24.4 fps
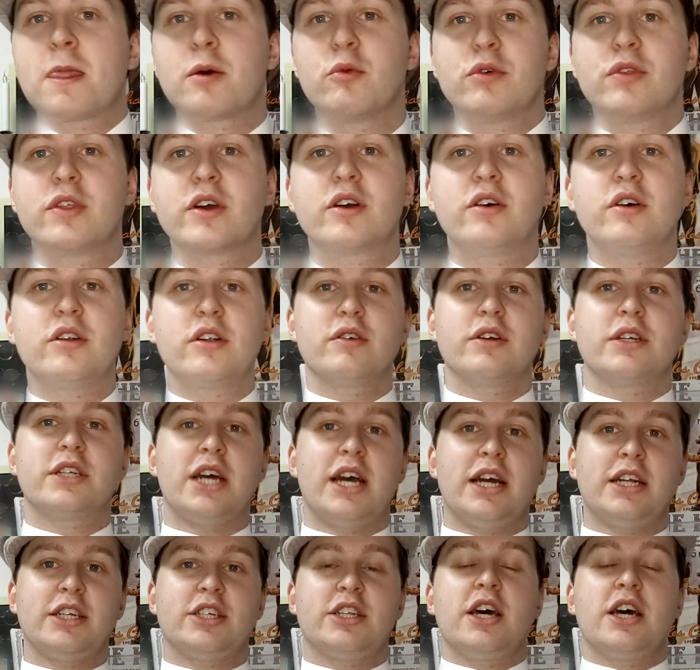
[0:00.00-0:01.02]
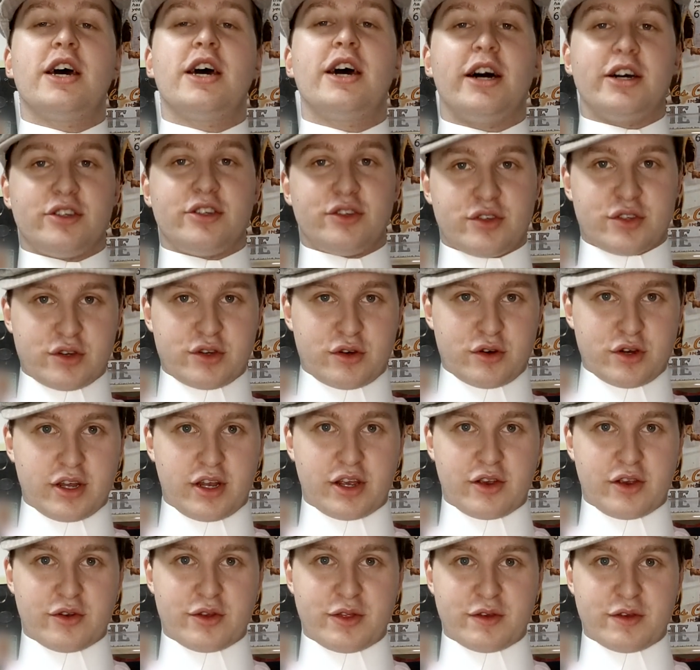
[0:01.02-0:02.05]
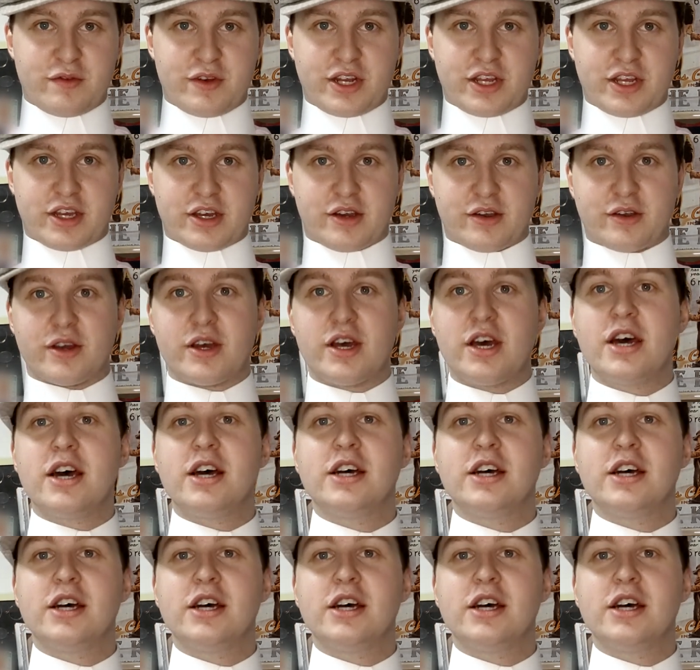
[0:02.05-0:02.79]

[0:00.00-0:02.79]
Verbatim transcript: with the collar attached as you saw earlier in the video.